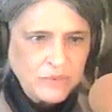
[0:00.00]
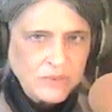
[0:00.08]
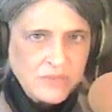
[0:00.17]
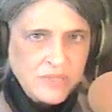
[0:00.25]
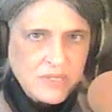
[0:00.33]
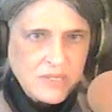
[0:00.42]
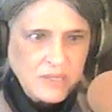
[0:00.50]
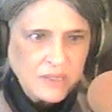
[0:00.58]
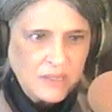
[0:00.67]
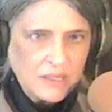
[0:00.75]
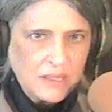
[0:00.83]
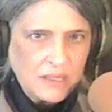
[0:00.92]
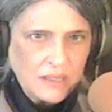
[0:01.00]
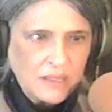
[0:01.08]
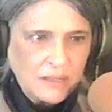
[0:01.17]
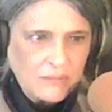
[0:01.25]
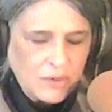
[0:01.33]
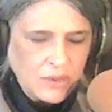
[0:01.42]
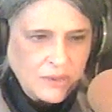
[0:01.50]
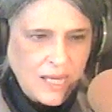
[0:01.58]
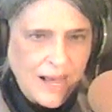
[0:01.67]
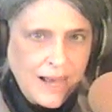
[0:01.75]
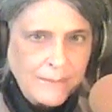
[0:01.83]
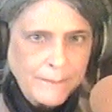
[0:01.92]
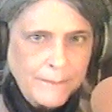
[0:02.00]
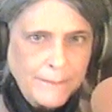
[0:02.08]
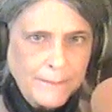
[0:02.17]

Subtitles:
books of all time.